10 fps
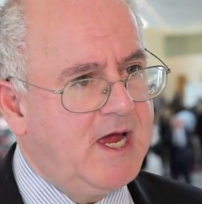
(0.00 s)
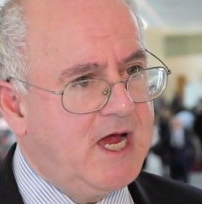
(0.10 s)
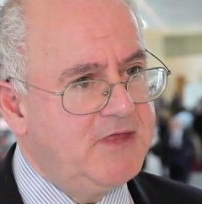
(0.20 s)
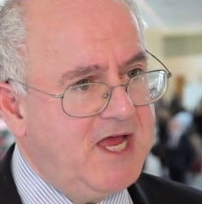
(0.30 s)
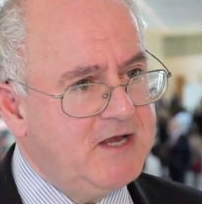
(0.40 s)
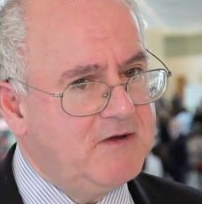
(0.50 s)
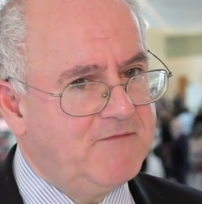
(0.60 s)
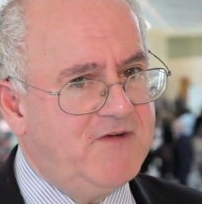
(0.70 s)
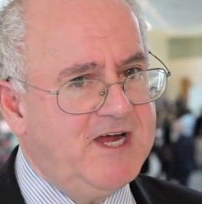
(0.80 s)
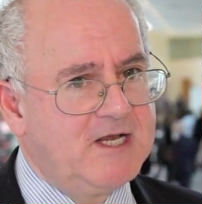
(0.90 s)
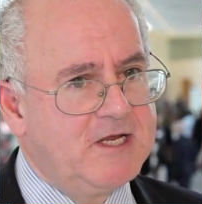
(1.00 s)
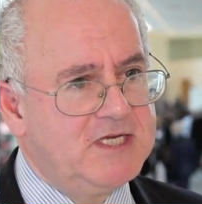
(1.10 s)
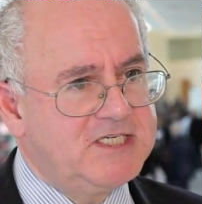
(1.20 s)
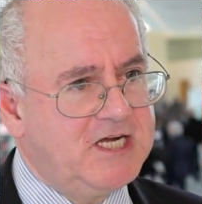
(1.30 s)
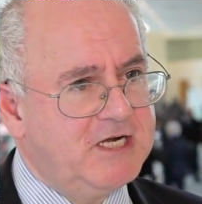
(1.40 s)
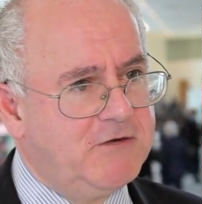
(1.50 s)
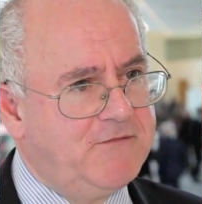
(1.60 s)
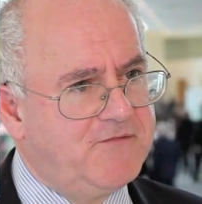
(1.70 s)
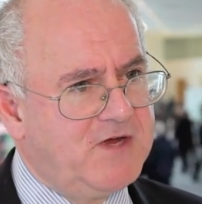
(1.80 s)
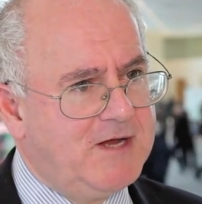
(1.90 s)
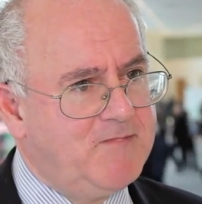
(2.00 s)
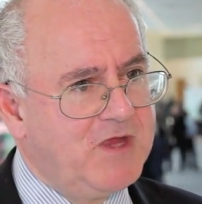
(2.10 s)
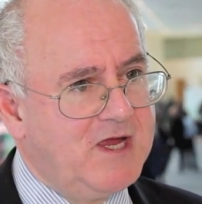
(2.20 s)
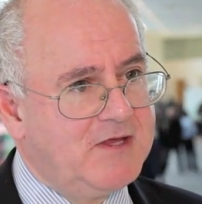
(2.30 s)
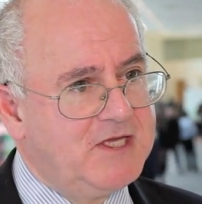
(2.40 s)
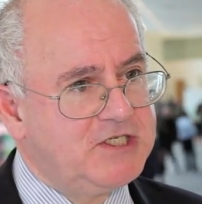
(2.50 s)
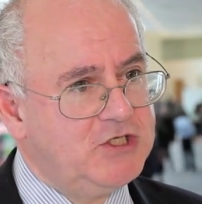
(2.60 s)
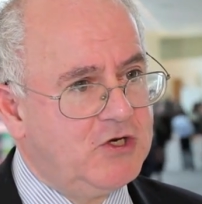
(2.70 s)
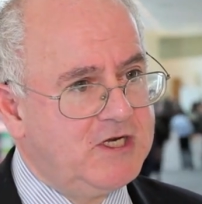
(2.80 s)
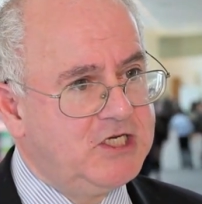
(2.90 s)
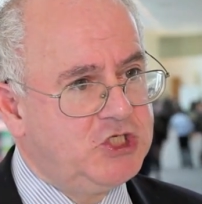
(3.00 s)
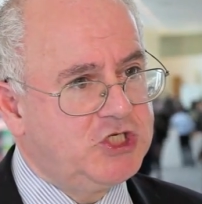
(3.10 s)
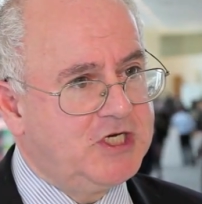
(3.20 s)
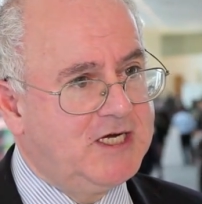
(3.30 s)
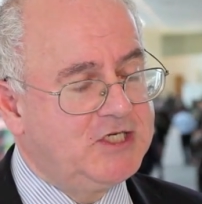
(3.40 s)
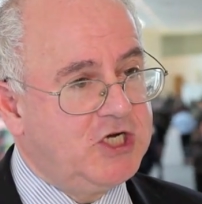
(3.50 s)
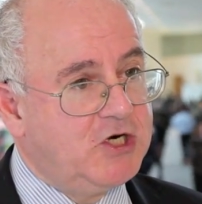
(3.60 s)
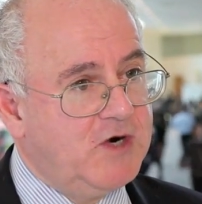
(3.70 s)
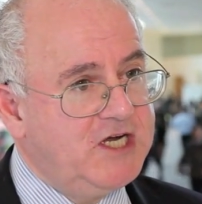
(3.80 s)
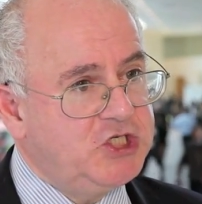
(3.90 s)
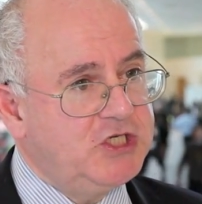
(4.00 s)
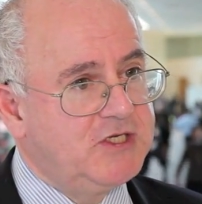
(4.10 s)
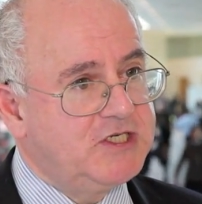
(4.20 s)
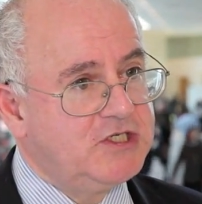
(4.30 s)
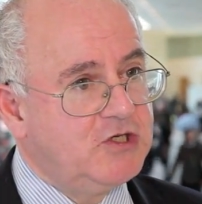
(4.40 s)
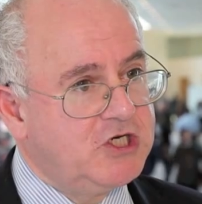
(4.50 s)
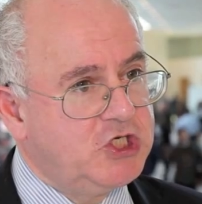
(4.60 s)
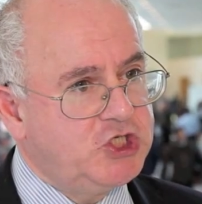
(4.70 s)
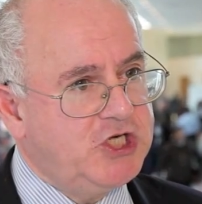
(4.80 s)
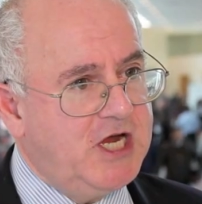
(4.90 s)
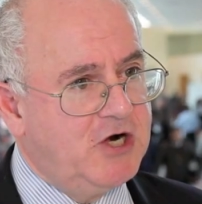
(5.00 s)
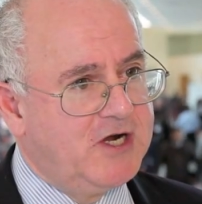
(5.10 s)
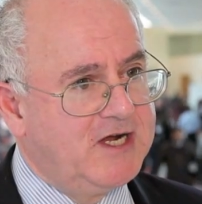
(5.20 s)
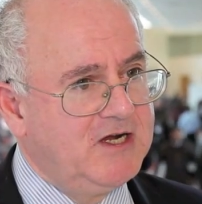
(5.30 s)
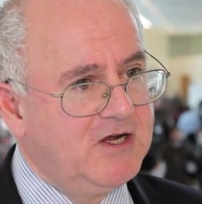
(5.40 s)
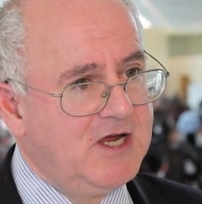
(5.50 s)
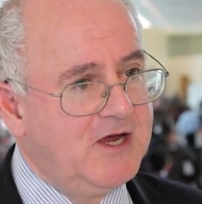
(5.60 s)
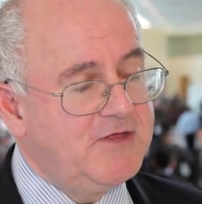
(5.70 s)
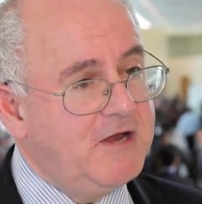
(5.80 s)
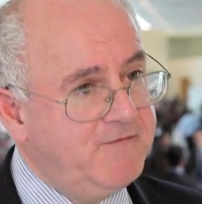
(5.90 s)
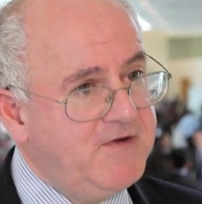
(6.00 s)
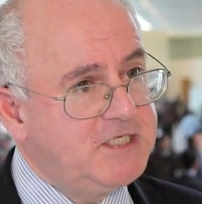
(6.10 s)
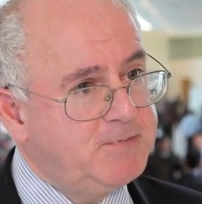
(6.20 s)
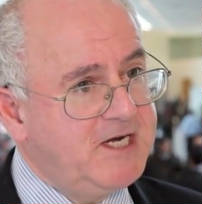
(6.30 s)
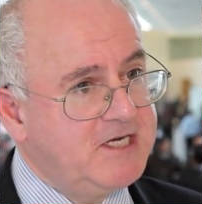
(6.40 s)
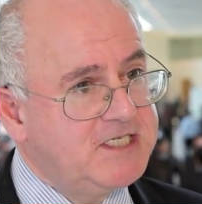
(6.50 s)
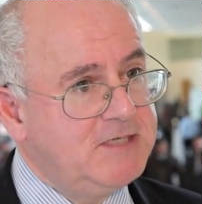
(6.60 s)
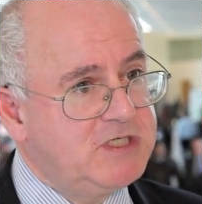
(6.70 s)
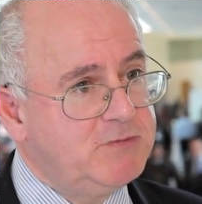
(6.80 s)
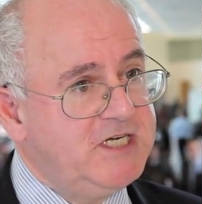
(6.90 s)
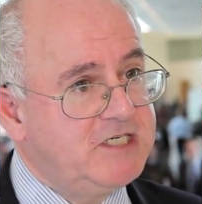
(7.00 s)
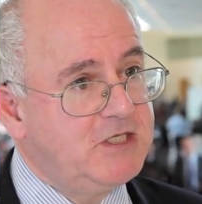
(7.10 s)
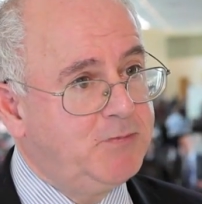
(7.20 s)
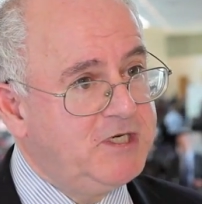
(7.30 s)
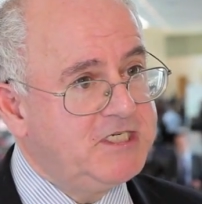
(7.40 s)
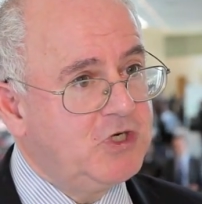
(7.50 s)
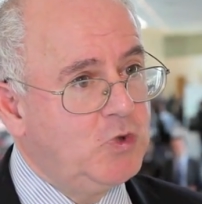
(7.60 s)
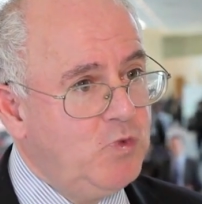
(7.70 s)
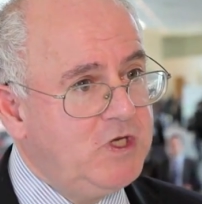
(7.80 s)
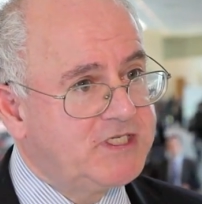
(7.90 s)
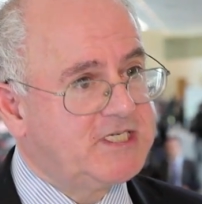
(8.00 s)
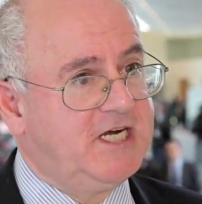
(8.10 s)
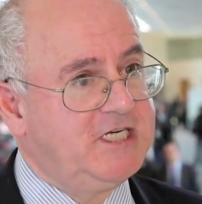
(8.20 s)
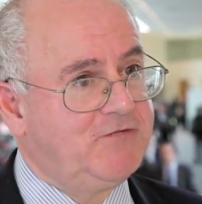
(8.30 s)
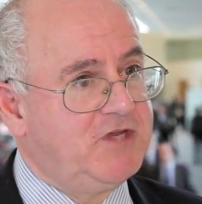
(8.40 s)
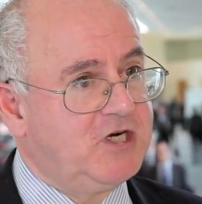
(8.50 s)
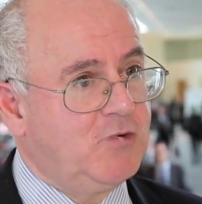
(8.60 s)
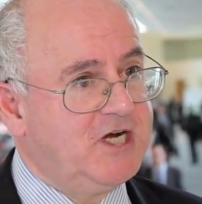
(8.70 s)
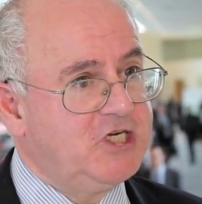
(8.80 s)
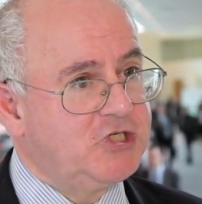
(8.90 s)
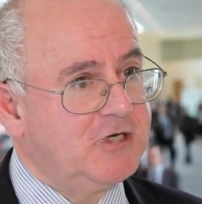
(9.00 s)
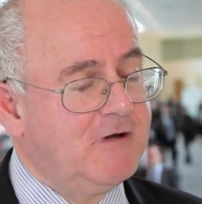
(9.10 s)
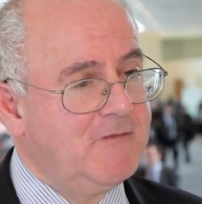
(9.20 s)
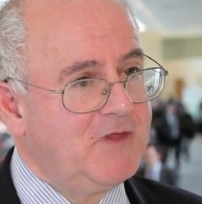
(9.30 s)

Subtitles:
And then, finally, this kind of this knowledge generation, this knowledge sharing, then feeds back, it seems to me, to the political will side of the equation.